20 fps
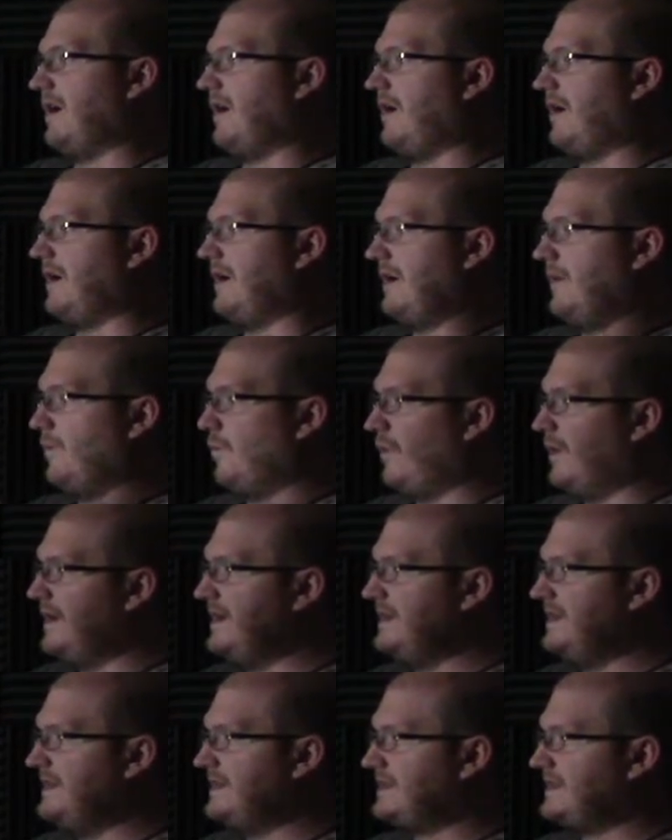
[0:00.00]
in one
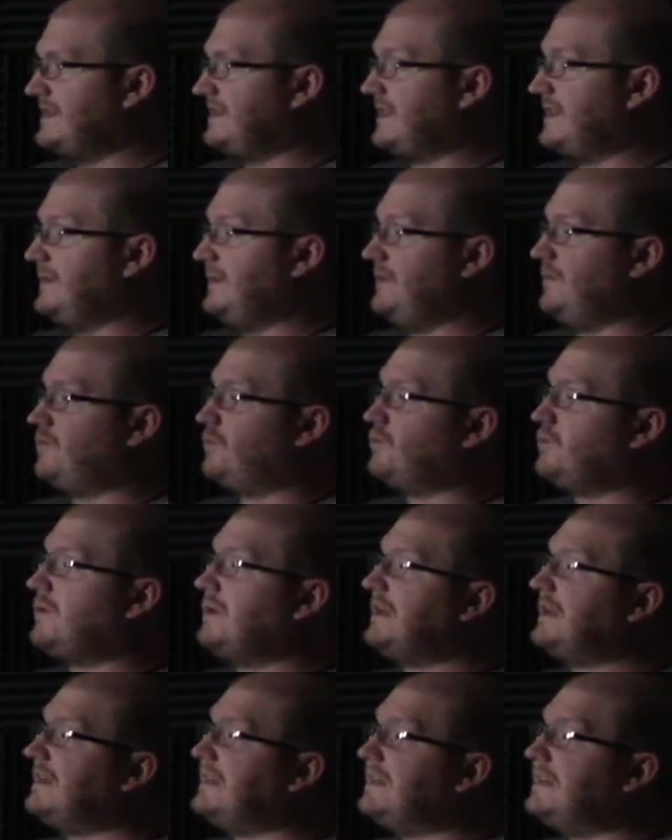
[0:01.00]
instance can be
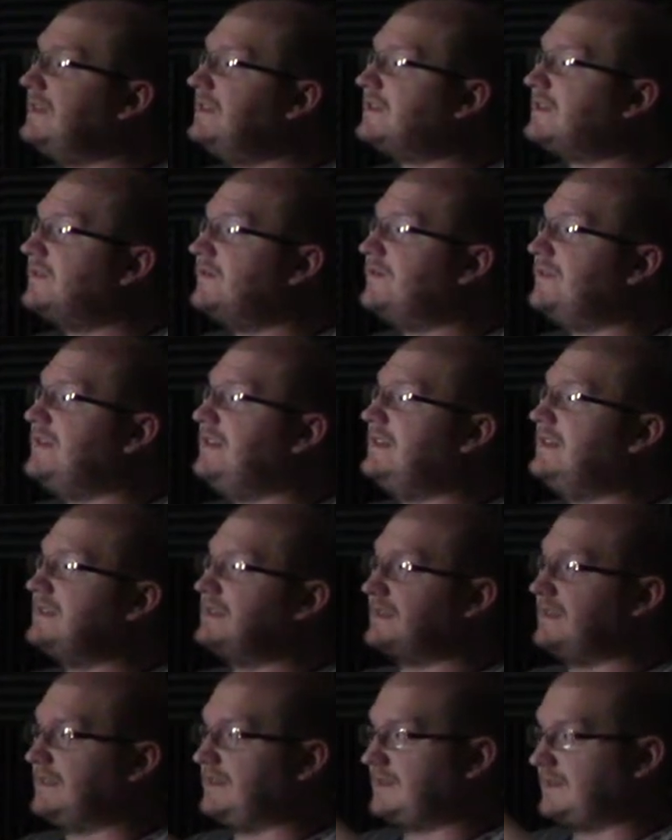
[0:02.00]
really
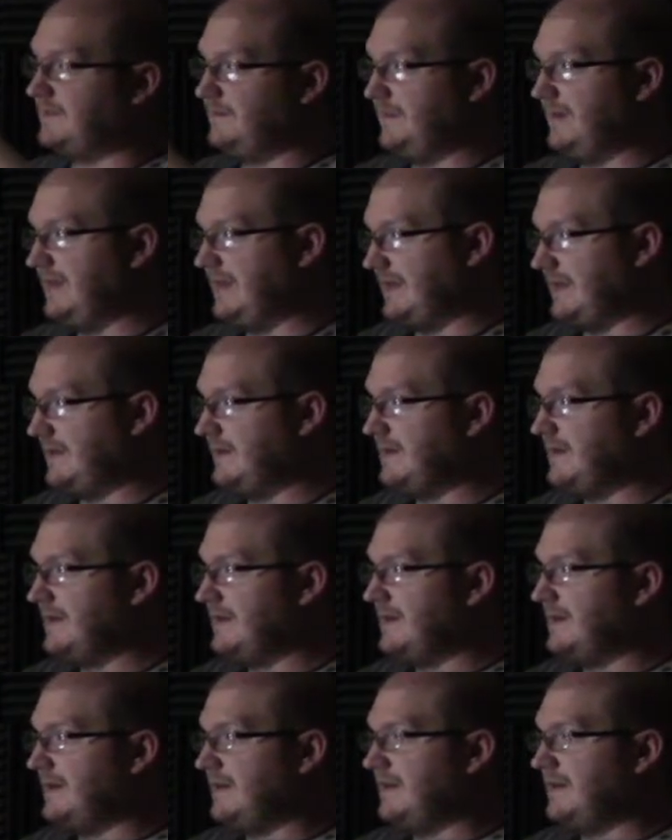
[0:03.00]
inconveniencing to me
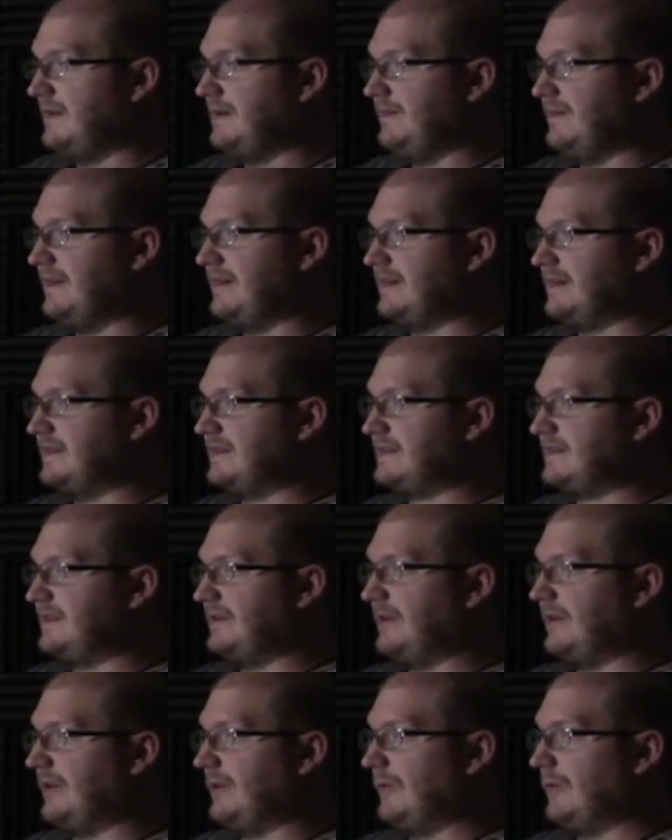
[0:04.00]
because, you
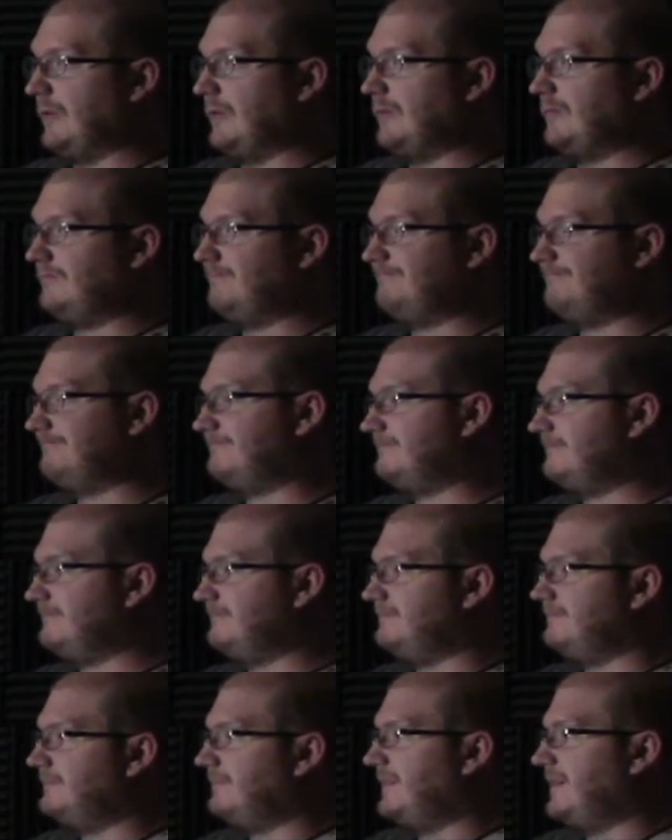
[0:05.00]
know,
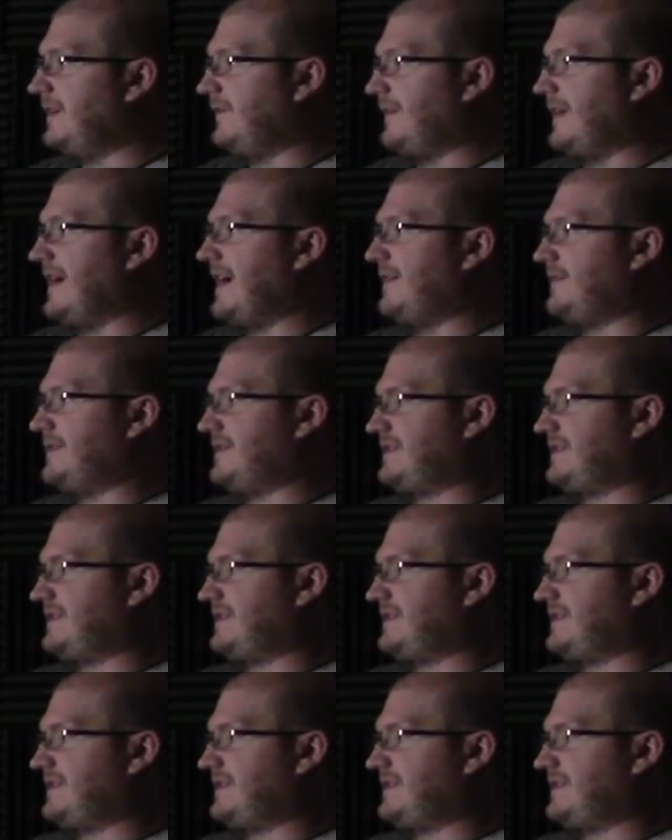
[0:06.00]
you, if I have to, you're